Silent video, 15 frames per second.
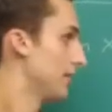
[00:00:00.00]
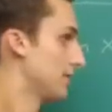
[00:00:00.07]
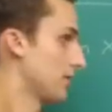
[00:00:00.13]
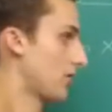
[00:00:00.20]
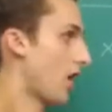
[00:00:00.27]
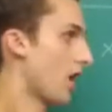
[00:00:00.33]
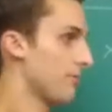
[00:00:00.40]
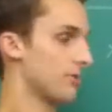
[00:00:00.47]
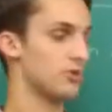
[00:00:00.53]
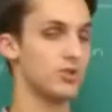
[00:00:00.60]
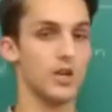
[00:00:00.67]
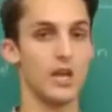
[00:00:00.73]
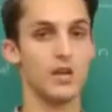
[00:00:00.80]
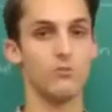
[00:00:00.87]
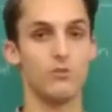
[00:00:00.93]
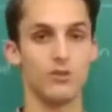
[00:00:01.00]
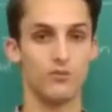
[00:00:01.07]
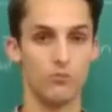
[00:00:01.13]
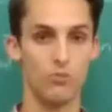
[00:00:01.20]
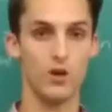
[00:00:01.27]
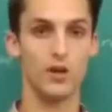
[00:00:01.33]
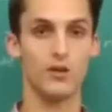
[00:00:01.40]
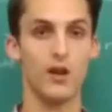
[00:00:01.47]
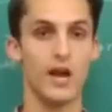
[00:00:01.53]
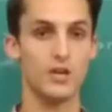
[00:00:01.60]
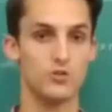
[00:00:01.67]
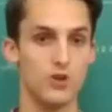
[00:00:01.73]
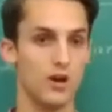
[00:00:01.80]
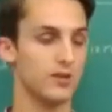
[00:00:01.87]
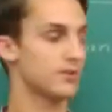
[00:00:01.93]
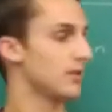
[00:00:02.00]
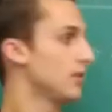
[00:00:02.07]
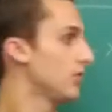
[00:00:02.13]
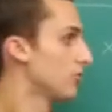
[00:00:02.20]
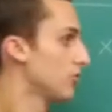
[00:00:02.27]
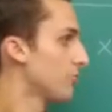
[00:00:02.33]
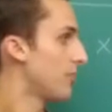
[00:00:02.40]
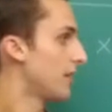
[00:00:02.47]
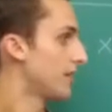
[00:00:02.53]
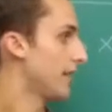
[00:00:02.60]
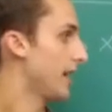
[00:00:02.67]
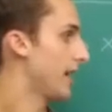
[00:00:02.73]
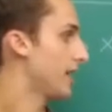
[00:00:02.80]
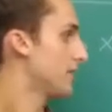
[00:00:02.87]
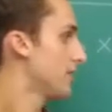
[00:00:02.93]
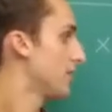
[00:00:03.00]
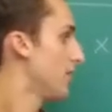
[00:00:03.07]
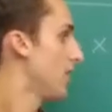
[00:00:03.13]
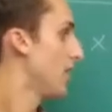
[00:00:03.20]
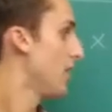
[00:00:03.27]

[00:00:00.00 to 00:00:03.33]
It's a carbon chain with one hydroxy group on the end.